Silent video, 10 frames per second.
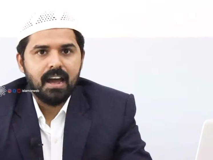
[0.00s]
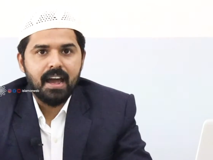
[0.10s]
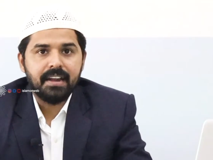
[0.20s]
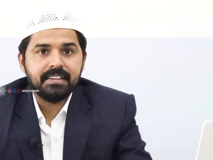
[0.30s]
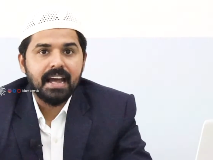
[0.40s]

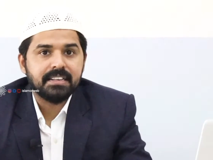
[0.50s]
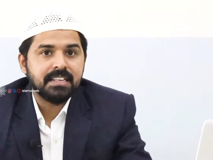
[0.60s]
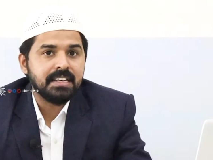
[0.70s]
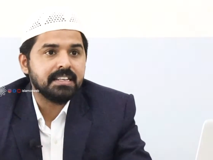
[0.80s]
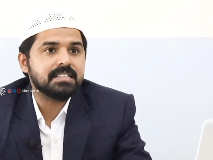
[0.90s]
and that
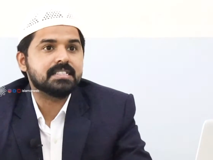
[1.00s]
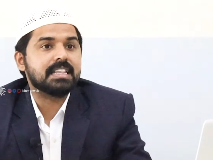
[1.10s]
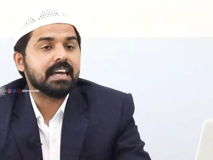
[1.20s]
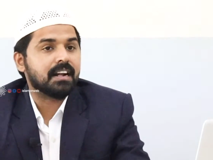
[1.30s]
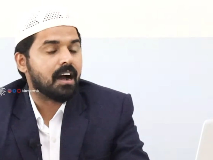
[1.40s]
he
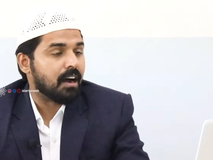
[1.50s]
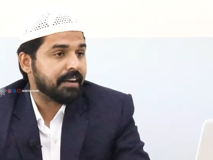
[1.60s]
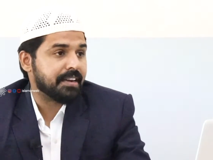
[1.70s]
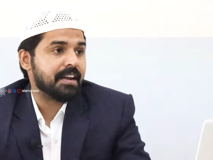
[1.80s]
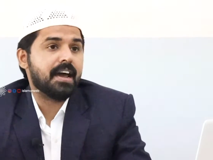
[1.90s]
is their
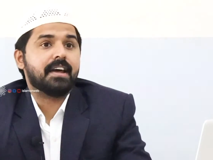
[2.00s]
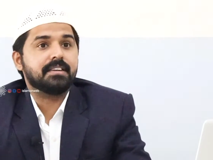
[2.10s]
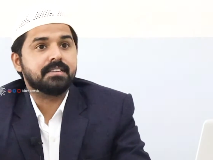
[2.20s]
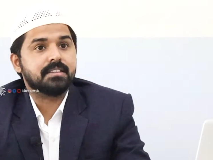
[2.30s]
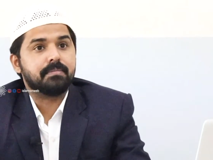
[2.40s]
guardian
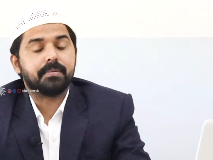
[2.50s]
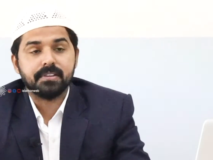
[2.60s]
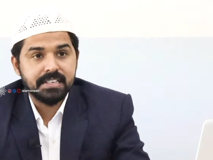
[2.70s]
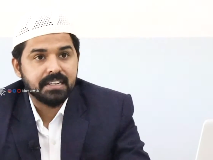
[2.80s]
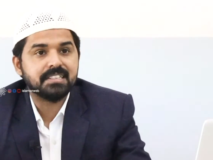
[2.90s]
and
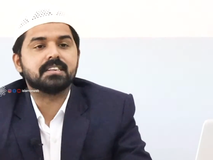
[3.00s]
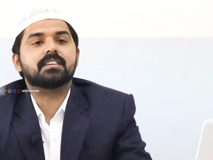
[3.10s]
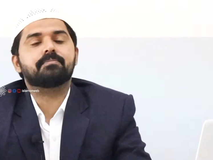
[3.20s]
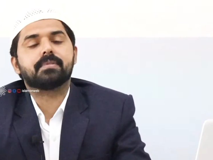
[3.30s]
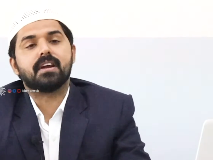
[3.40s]

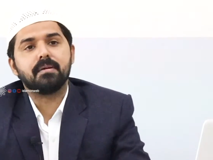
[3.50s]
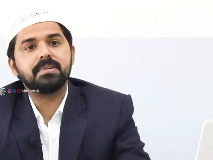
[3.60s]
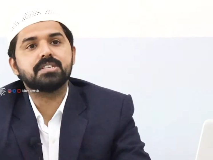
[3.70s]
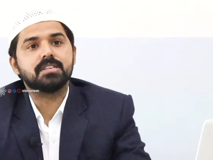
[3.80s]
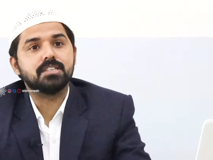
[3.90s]
protector,
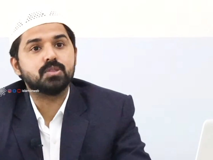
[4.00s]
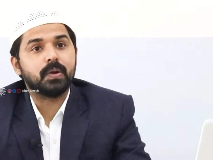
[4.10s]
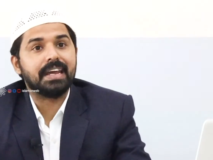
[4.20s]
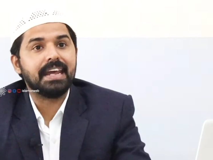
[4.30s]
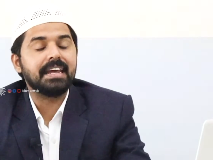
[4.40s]
promising
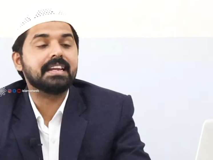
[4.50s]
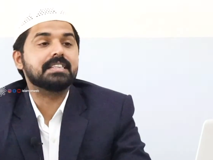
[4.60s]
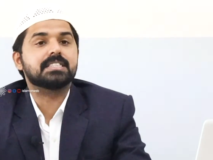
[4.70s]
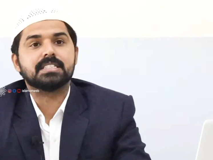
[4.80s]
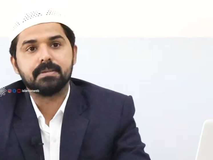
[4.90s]
to aid
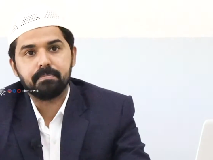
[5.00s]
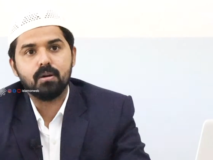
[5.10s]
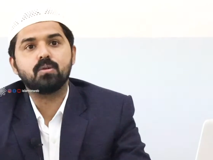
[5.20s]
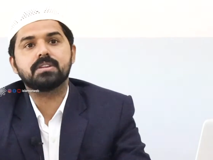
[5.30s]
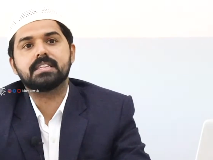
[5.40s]
and
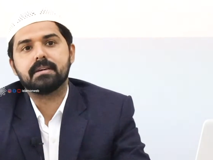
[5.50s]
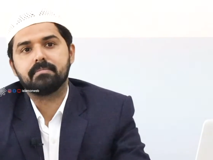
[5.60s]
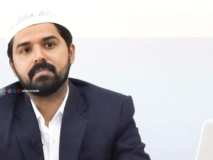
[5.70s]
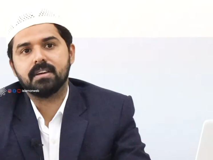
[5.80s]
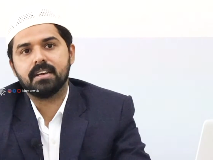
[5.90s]
support them